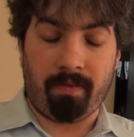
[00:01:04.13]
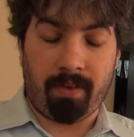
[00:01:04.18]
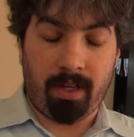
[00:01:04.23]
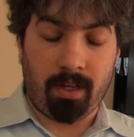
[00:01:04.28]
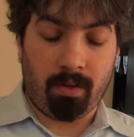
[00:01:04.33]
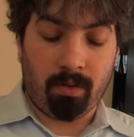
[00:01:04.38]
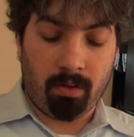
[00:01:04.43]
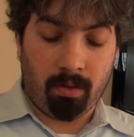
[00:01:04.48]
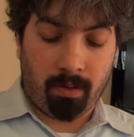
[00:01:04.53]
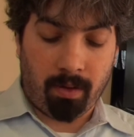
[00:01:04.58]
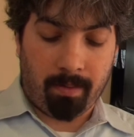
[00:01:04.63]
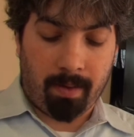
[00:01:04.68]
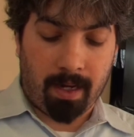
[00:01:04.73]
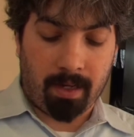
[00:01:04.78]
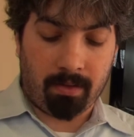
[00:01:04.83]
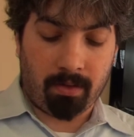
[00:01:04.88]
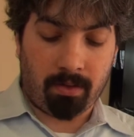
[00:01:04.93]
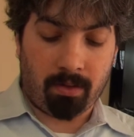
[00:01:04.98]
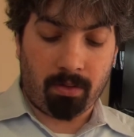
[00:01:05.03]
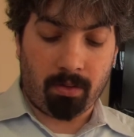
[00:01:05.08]
via Google
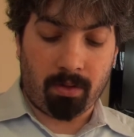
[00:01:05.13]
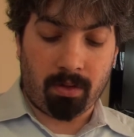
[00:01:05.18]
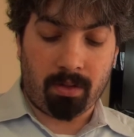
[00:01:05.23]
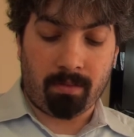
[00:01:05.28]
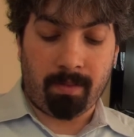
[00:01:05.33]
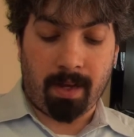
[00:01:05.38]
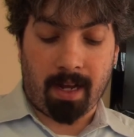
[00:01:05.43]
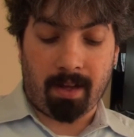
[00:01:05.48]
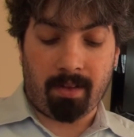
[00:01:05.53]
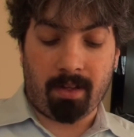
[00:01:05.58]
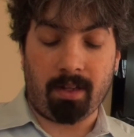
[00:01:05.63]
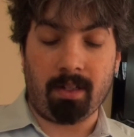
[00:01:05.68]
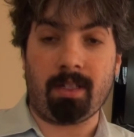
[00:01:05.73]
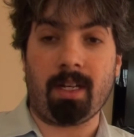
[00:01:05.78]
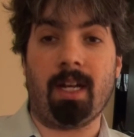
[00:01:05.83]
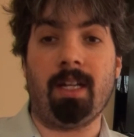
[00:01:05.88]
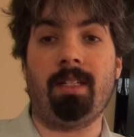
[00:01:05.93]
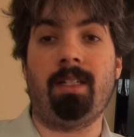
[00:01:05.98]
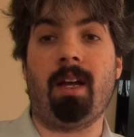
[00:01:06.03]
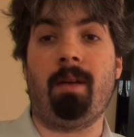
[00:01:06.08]
Webmaster Tools about their
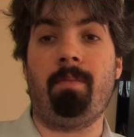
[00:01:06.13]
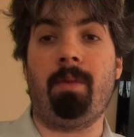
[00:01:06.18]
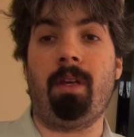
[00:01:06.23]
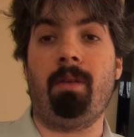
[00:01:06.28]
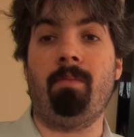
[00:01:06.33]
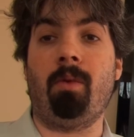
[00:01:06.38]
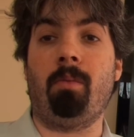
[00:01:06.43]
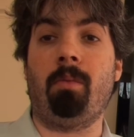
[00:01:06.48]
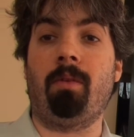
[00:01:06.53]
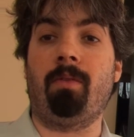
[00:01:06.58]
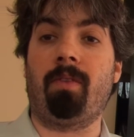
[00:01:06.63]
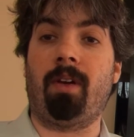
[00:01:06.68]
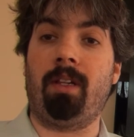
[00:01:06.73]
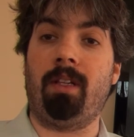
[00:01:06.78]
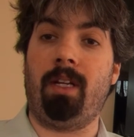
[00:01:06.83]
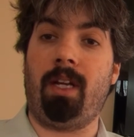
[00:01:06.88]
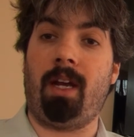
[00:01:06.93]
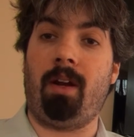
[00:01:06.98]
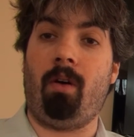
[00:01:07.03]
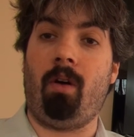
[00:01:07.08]
sites not being mobile
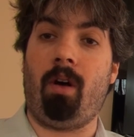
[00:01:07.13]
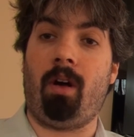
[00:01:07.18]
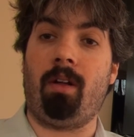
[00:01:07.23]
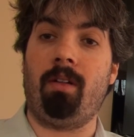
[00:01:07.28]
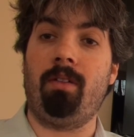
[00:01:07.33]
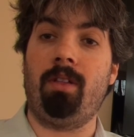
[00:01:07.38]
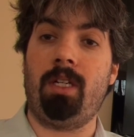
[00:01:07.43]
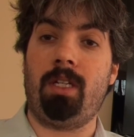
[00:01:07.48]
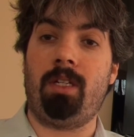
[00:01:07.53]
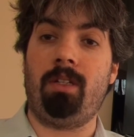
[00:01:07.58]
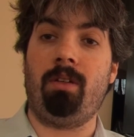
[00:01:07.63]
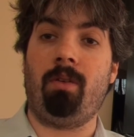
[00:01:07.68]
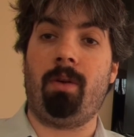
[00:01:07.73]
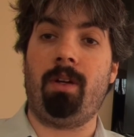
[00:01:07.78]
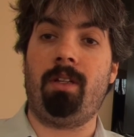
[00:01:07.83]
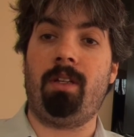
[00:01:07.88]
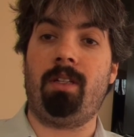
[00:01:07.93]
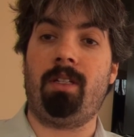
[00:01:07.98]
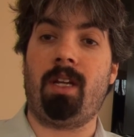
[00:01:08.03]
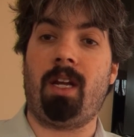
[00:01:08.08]
friendly at all. This is
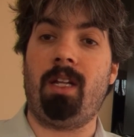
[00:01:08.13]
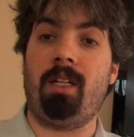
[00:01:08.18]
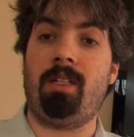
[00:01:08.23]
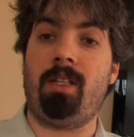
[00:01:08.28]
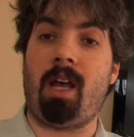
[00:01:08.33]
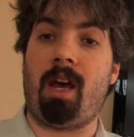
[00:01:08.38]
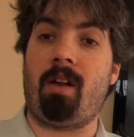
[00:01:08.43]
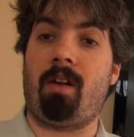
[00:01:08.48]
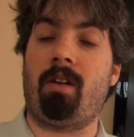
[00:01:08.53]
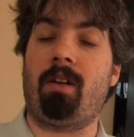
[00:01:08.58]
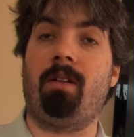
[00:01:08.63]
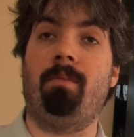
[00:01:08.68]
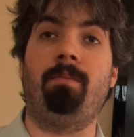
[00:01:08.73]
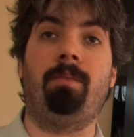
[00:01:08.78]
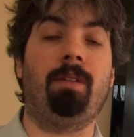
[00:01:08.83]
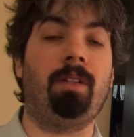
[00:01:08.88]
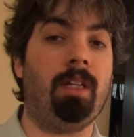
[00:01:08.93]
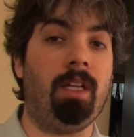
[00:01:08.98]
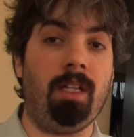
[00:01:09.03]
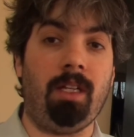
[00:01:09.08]
going to sites that are
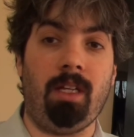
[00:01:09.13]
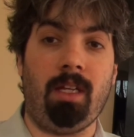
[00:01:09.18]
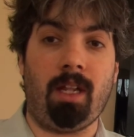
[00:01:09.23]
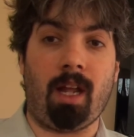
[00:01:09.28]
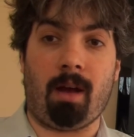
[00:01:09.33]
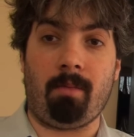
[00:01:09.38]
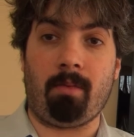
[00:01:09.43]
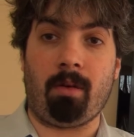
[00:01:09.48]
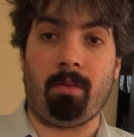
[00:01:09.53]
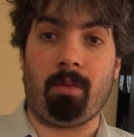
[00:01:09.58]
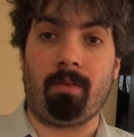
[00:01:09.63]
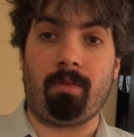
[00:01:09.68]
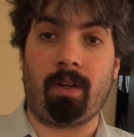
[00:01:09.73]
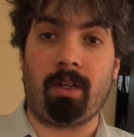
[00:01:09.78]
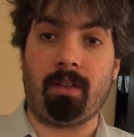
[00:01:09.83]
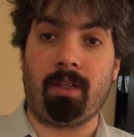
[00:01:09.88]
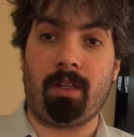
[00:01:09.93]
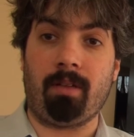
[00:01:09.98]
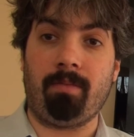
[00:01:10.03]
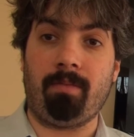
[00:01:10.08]
completely not mobile
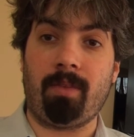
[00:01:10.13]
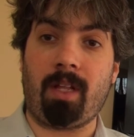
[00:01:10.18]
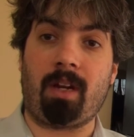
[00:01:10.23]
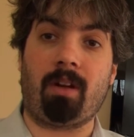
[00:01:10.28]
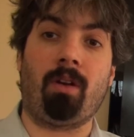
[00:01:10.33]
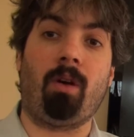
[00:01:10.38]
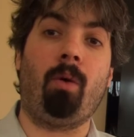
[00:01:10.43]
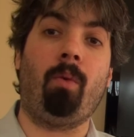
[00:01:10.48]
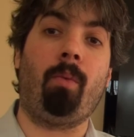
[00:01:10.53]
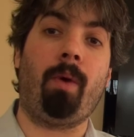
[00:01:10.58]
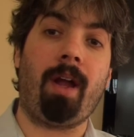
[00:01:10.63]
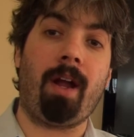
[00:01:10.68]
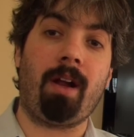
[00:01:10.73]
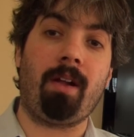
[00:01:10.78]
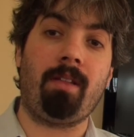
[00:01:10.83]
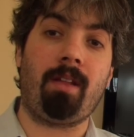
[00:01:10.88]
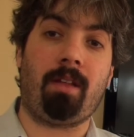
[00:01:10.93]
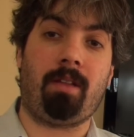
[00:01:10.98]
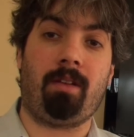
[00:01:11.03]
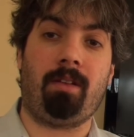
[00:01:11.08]
friendly, that are
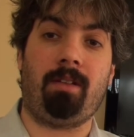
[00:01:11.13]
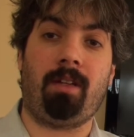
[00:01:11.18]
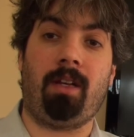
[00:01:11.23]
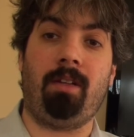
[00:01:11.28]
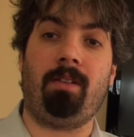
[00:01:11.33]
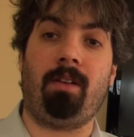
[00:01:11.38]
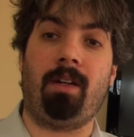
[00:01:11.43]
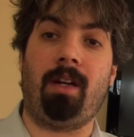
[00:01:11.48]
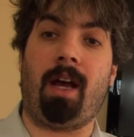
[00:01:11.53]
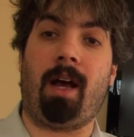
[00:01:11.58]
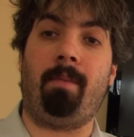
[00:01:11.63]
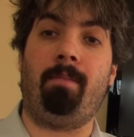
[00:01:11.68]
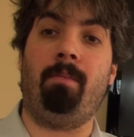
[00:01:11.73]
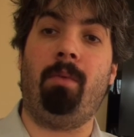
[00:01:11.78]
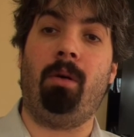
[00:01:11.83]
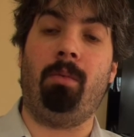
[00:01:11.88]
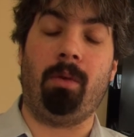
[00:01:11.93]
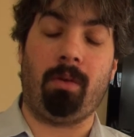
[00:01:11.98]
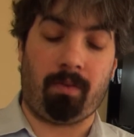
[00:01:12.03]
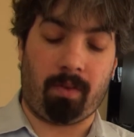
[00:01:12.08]
aware that their sites are not
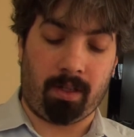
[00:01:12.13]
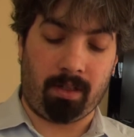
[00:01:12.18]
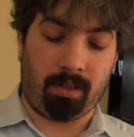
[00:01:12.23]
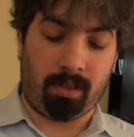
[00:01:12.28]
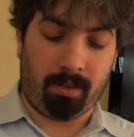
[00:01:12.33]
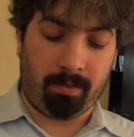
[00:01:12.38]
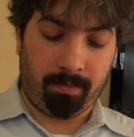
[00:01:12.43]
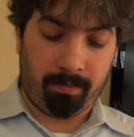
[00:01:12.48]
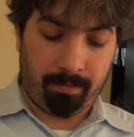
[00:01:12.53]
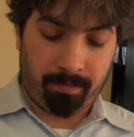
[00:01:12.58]
mobile friendly.